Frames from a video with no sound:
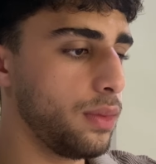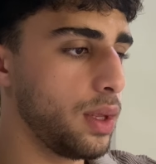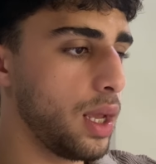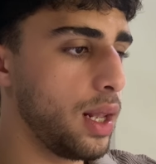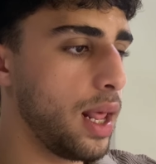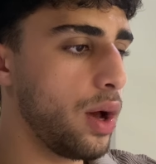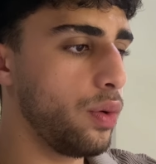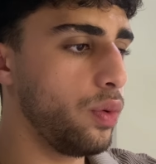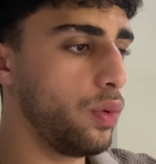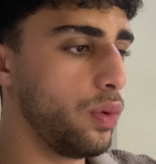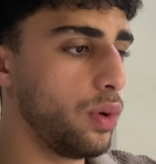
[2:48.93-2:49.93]
And
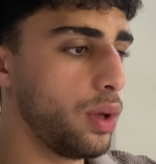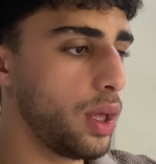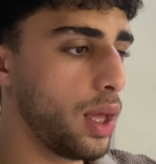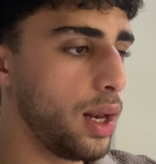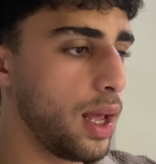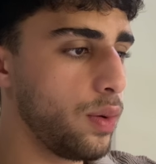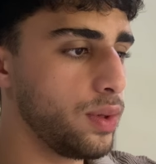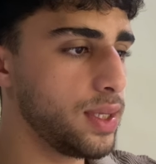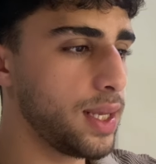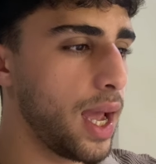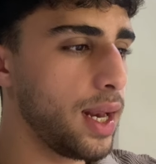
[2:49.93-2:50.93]
now it's
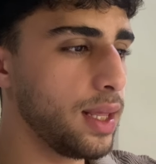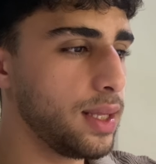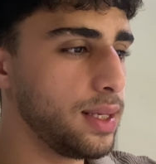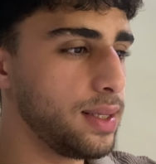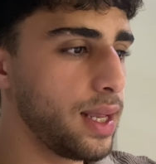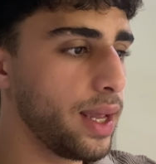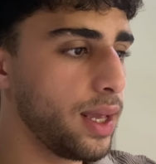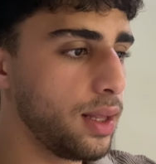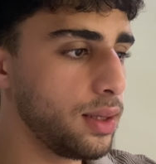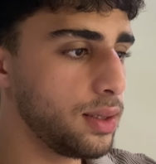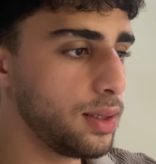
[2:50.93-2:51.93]
scanning the
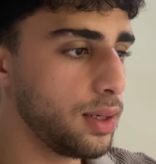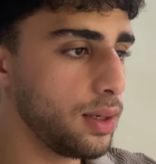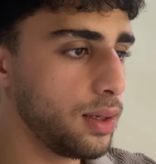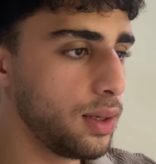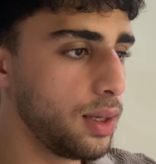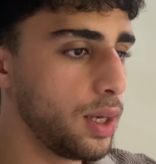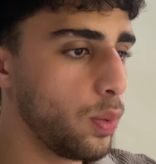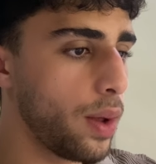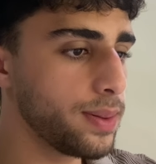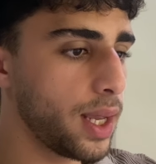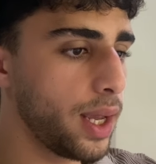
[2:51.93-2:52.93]
second
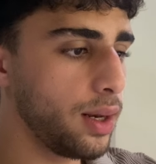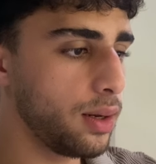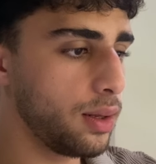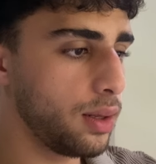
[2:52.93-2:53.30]
website.